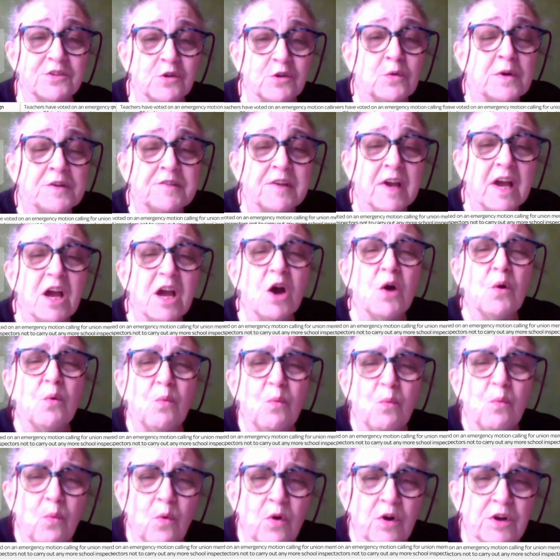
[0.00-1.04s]
is always,
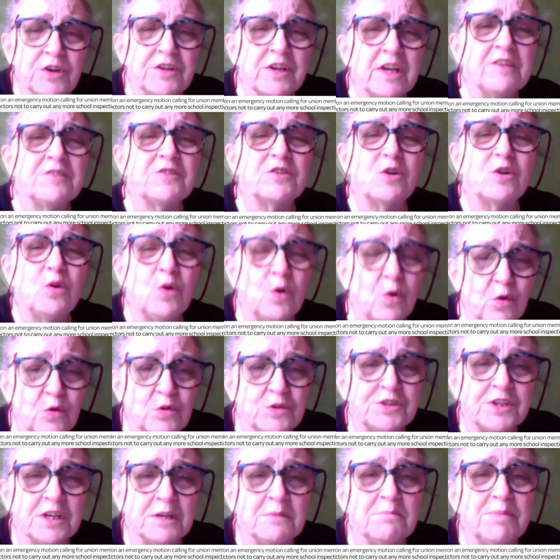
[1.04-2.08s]
what is
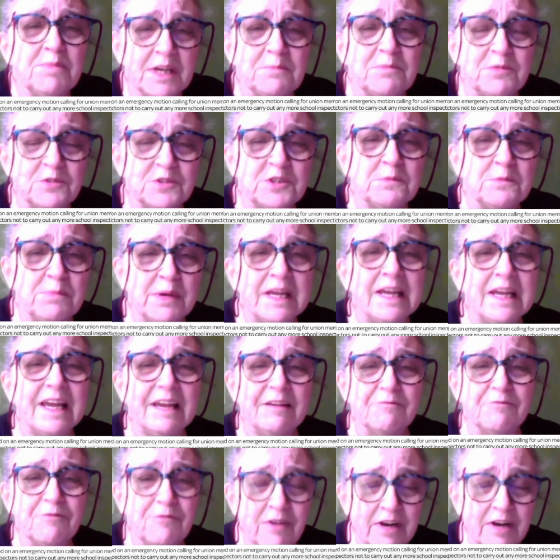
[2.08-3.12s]
causing people to be
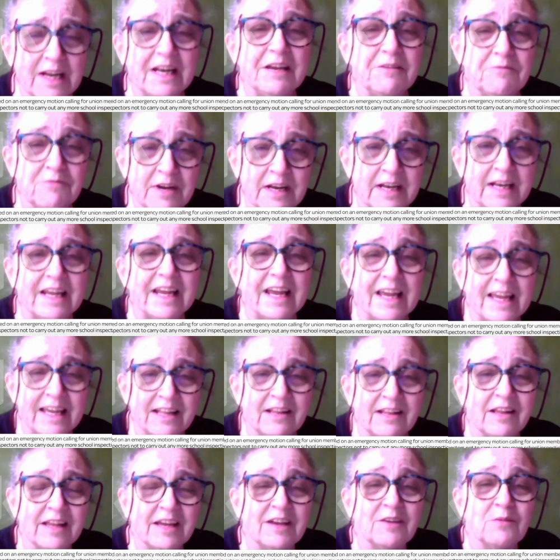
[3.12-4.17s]
really, really
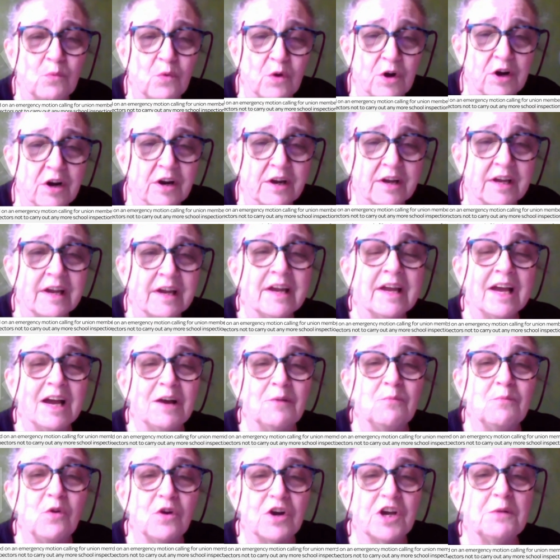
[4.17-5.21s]
ill at work?
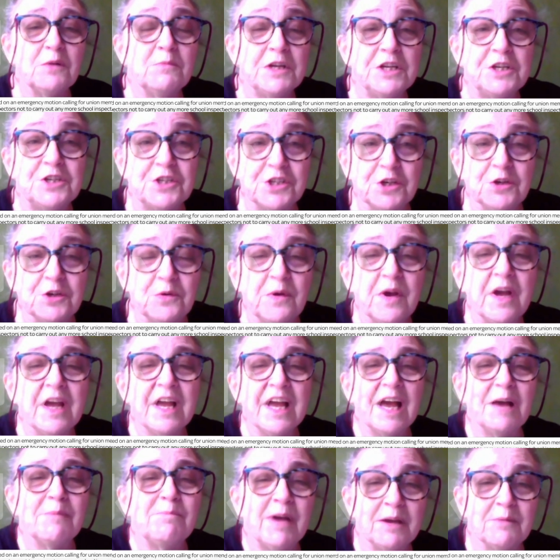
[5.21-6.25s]
And what can we do
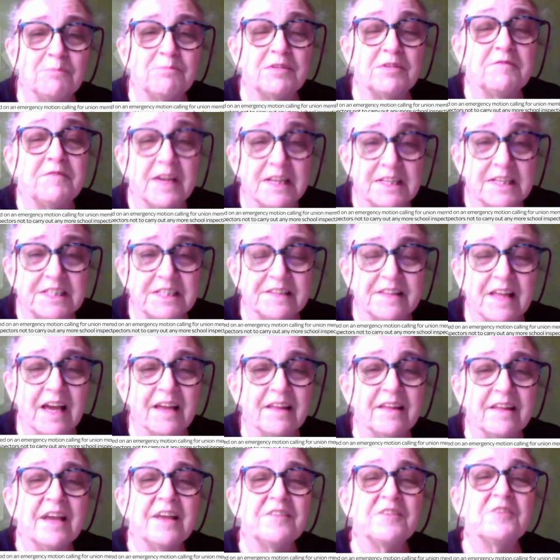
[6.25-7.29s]
about preventing that?
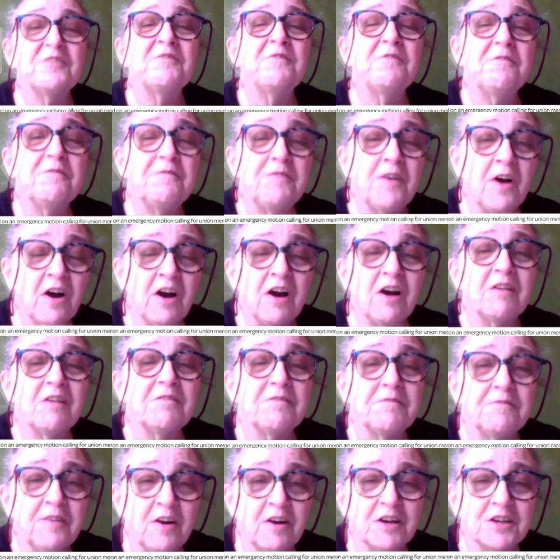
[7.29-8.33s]
There's far,
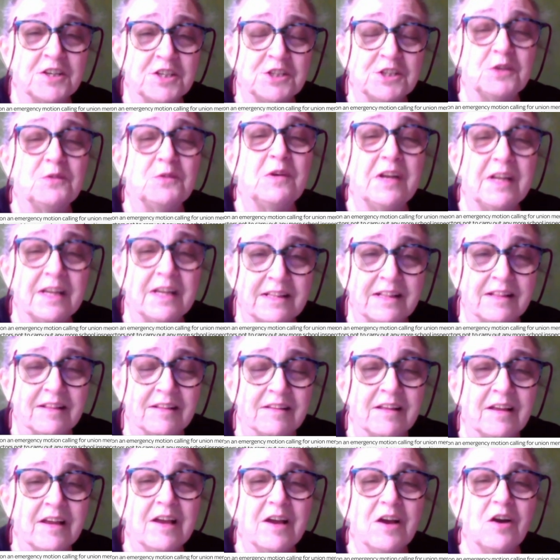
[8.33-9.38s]
far too
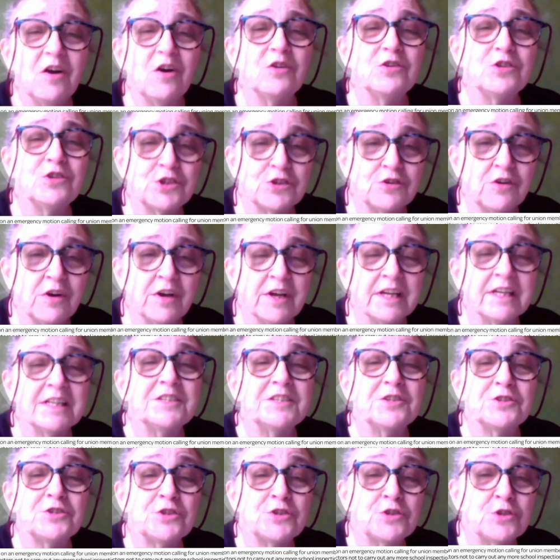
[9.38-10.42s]
little on trying
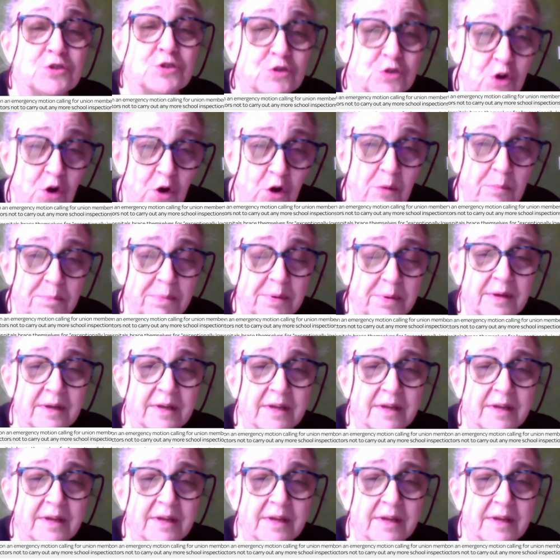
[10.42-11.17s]
to stop